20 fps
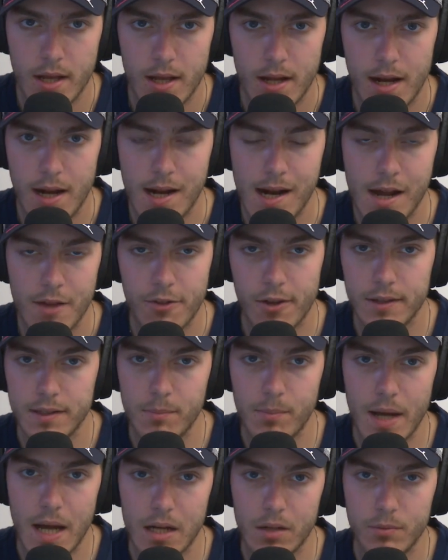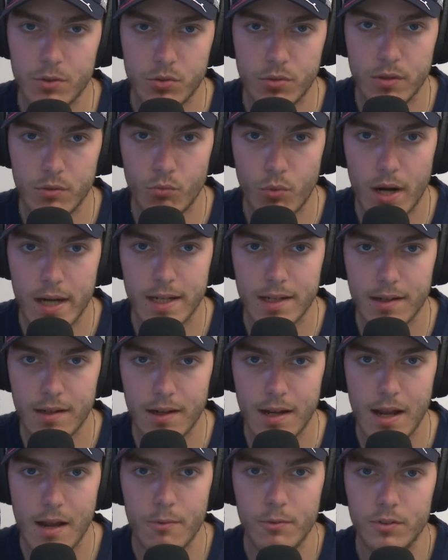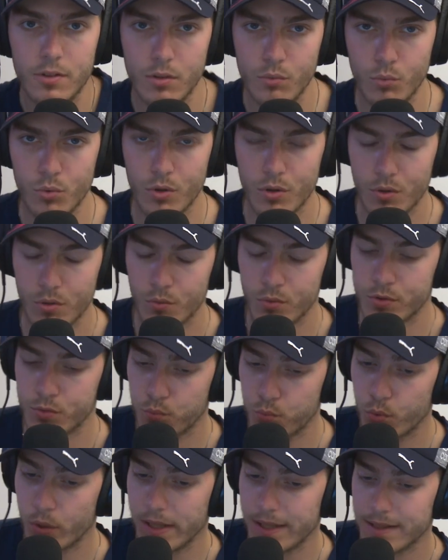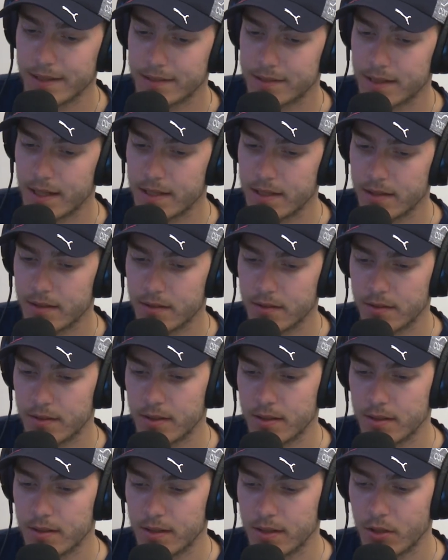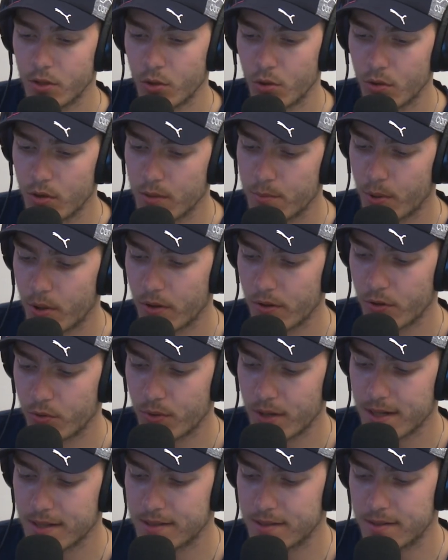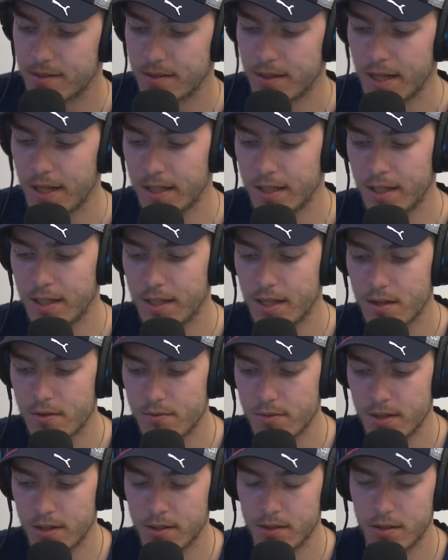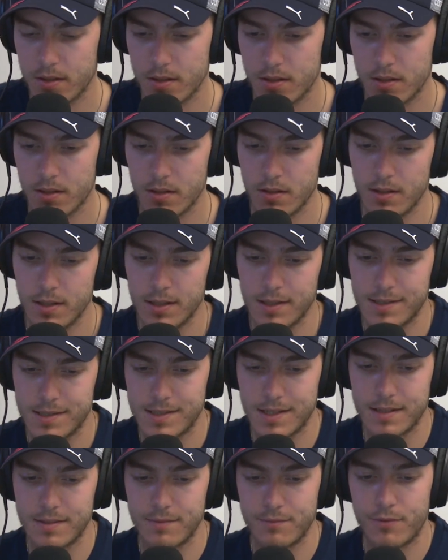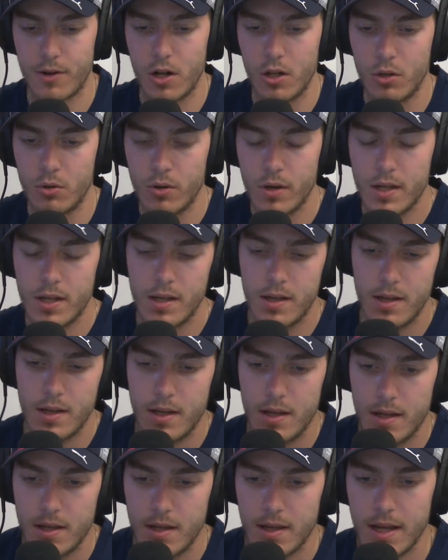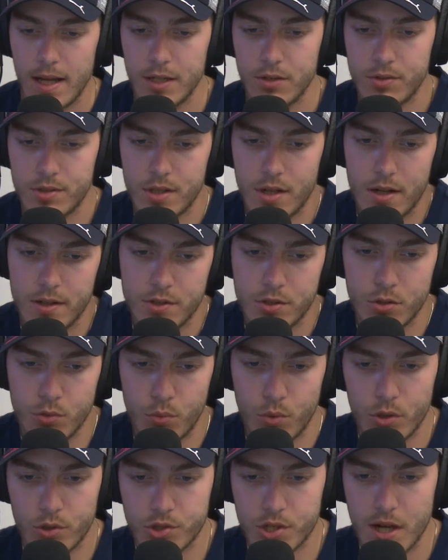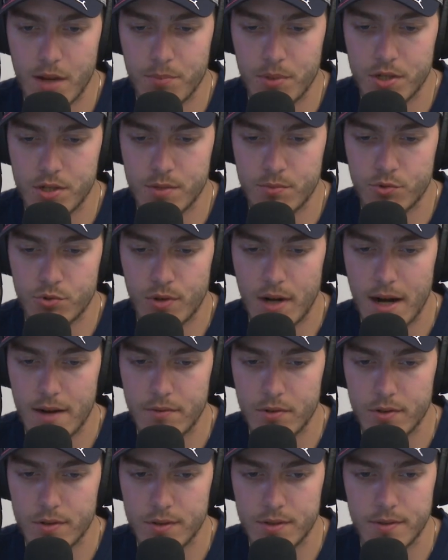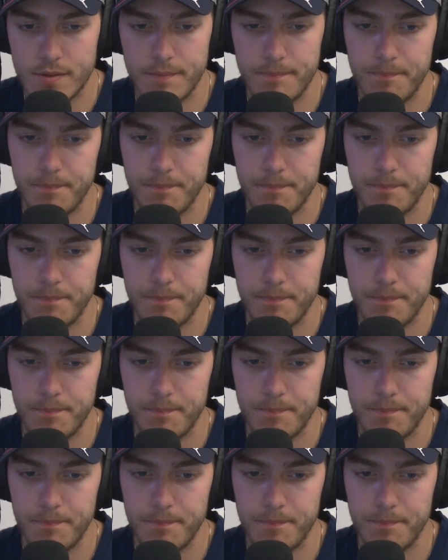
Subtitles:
I thought the battle between Raikkonen and Hamilton was really exciting in the early part of the race, and then in the stint to follow. And you saw 2 World Championship drivers.